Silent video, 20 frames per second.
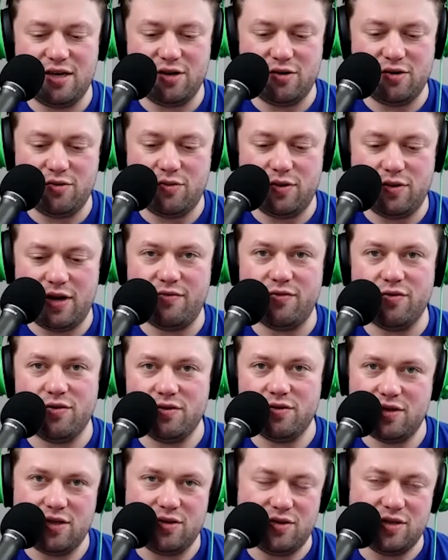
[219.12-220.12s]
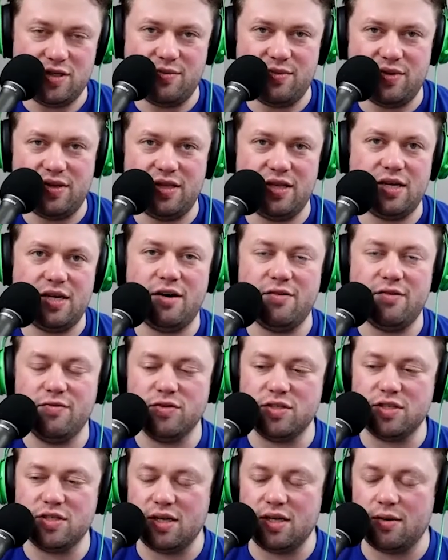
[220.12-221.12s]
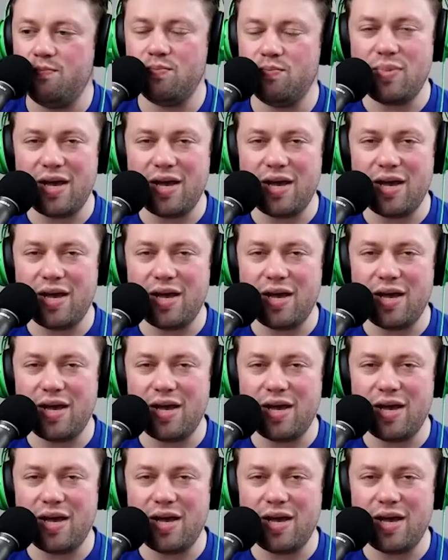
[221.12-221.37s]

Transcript: or whatever, you know, something that covers it up.